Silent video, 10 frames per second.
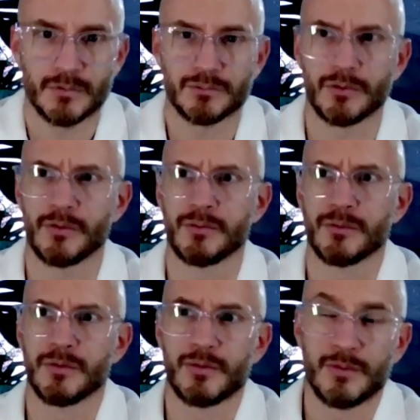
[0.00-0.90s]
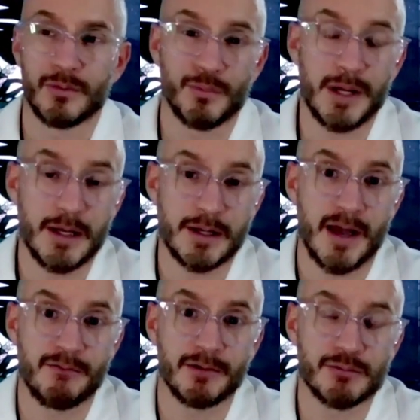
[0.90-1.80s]
So we
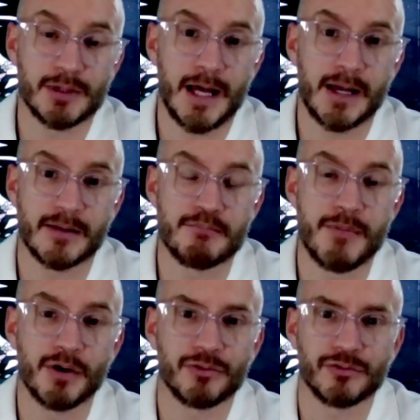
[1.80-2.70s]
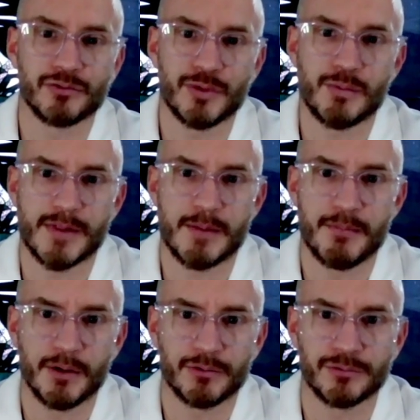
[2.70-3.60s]
heavily rely on the muscles doing what the
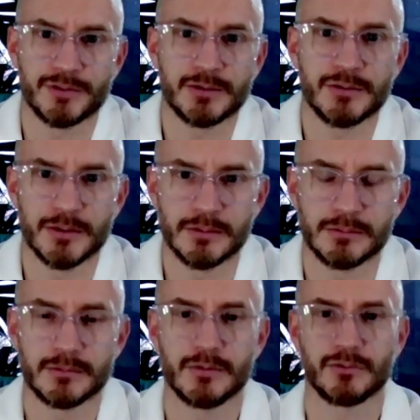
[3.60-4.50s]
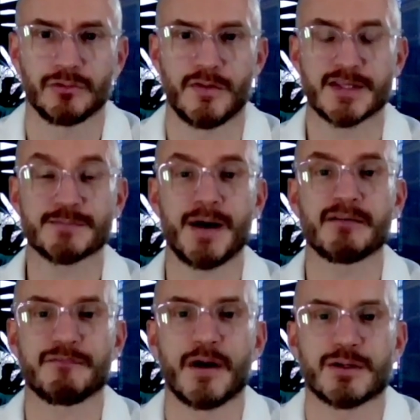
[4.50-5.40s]
muscles need to do, so the
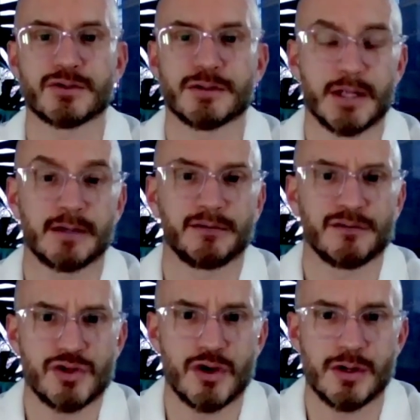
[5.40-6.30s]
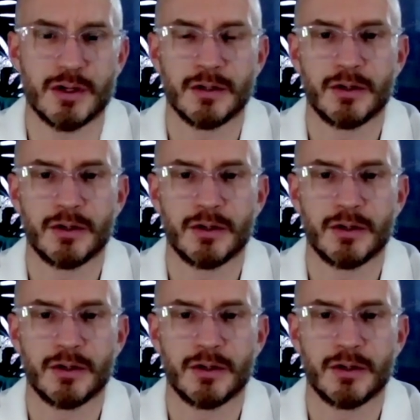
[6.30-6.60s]
spine functions as it should.